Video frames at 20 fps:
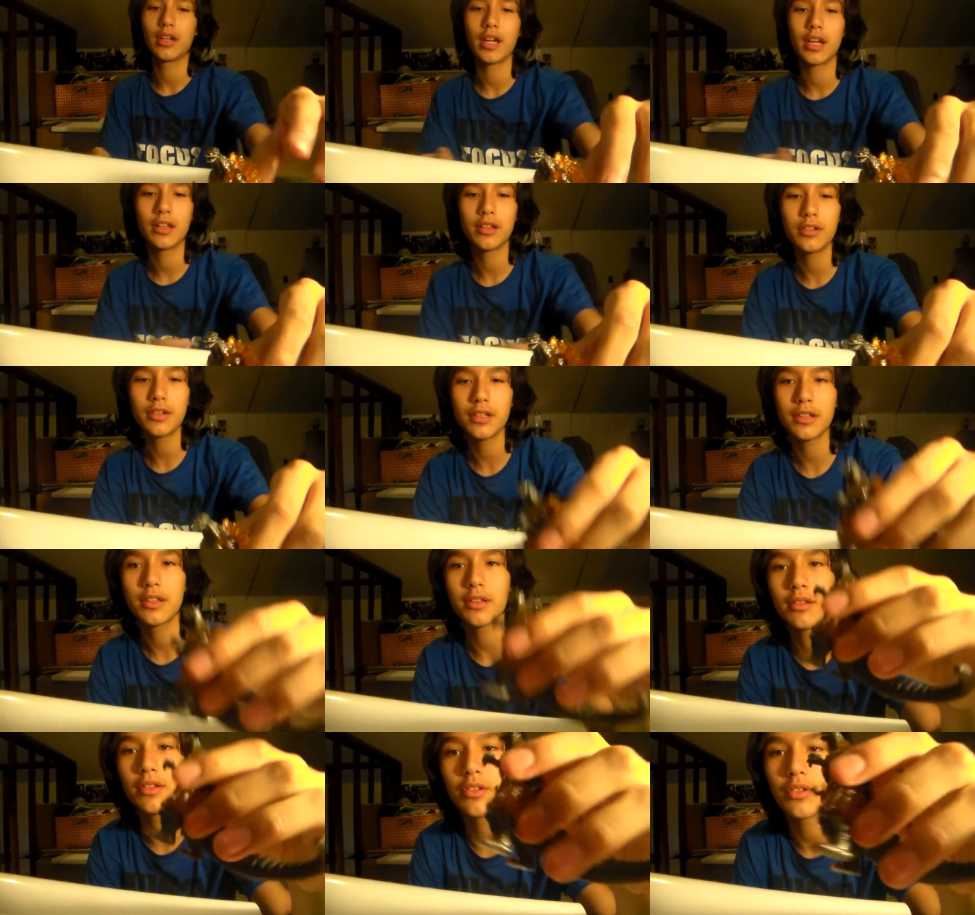And look
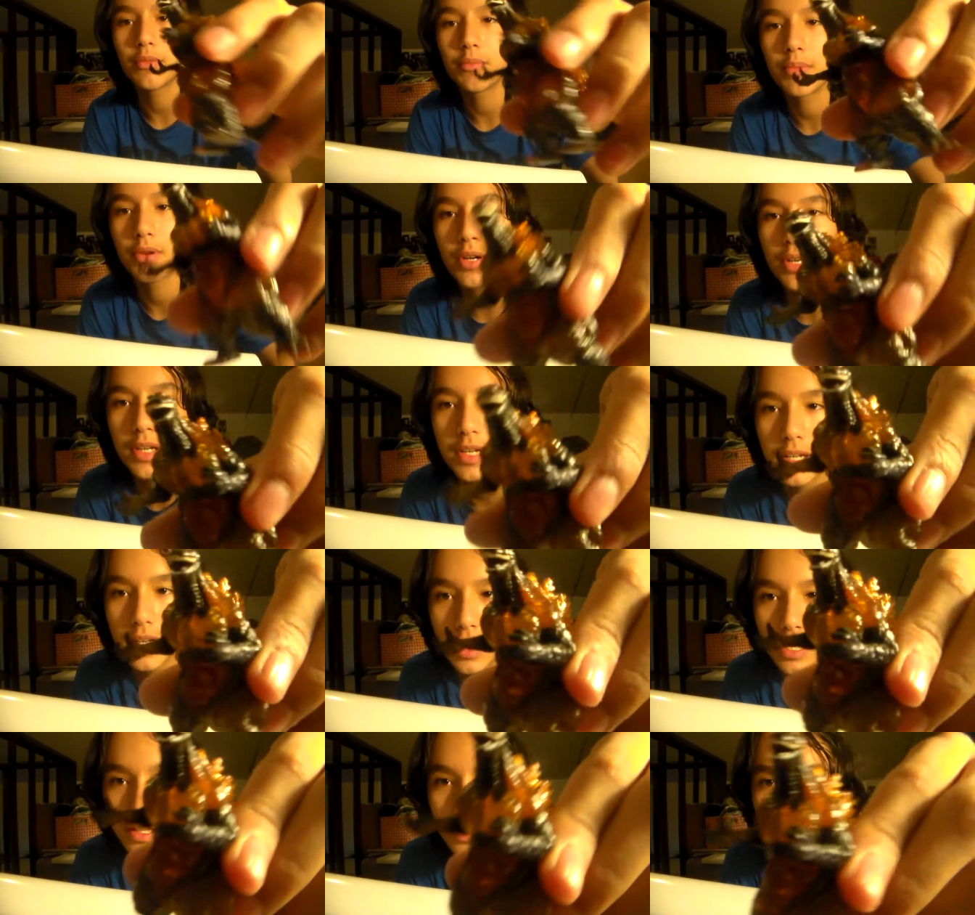at the little
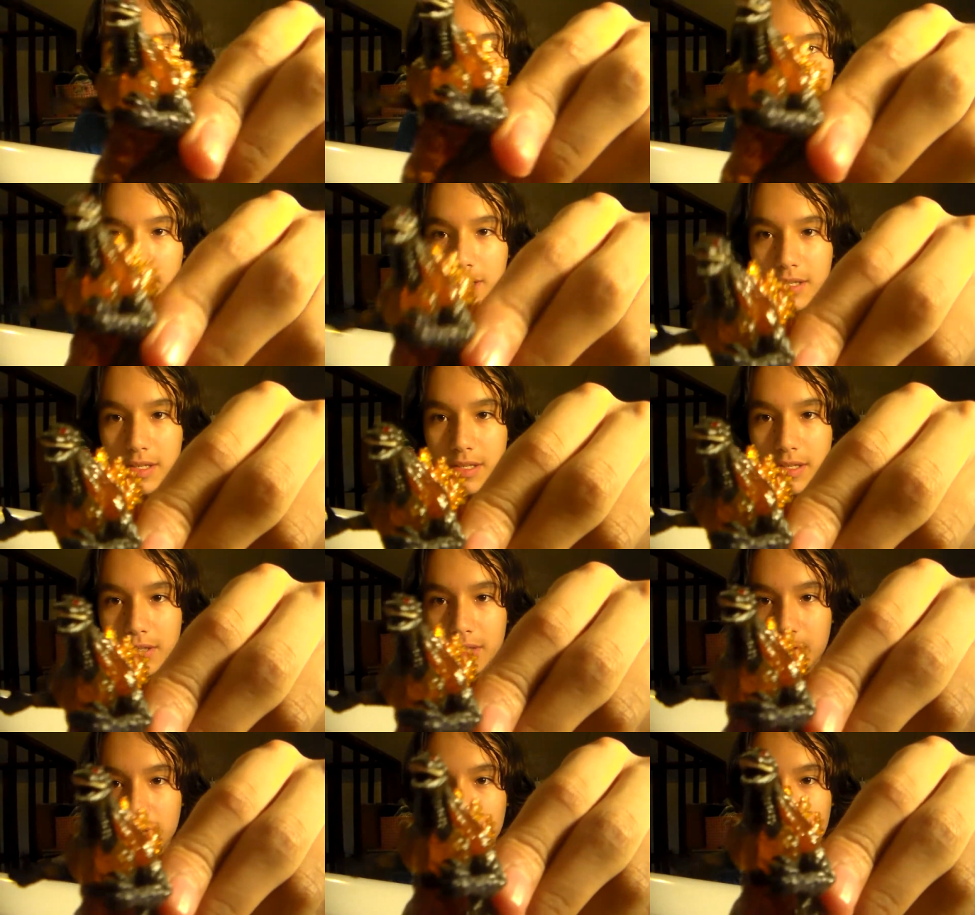Burning Godzilla.
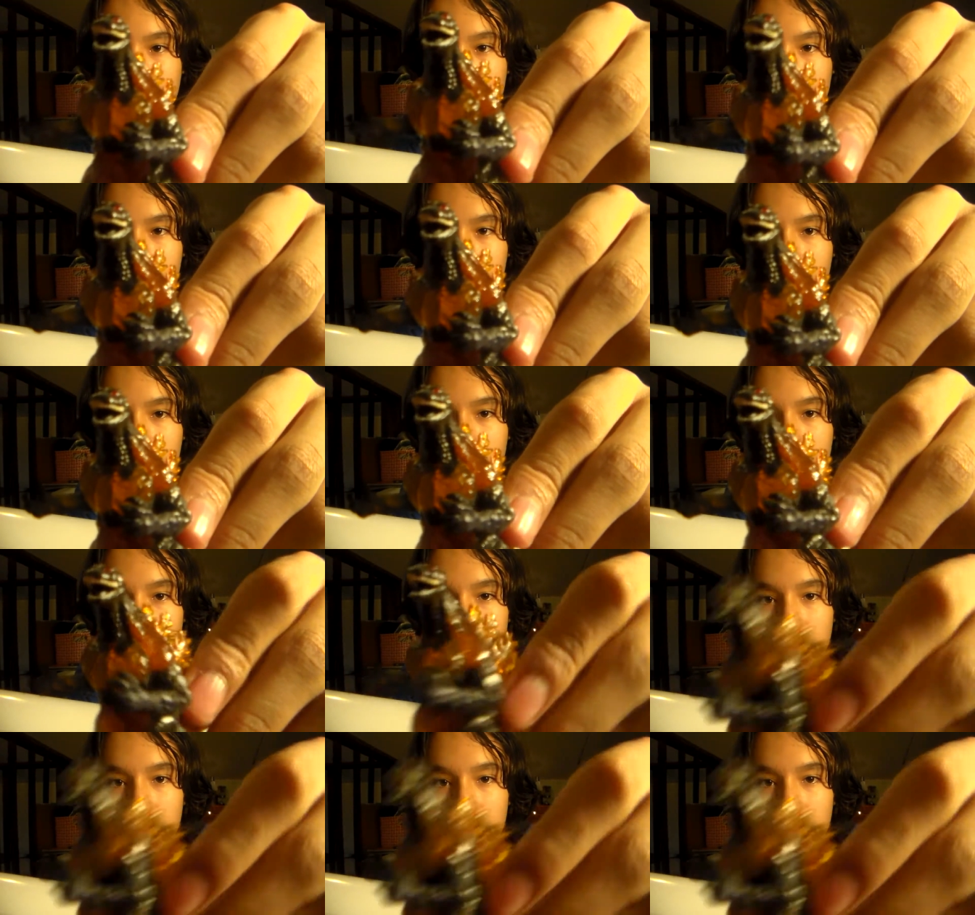This is cool.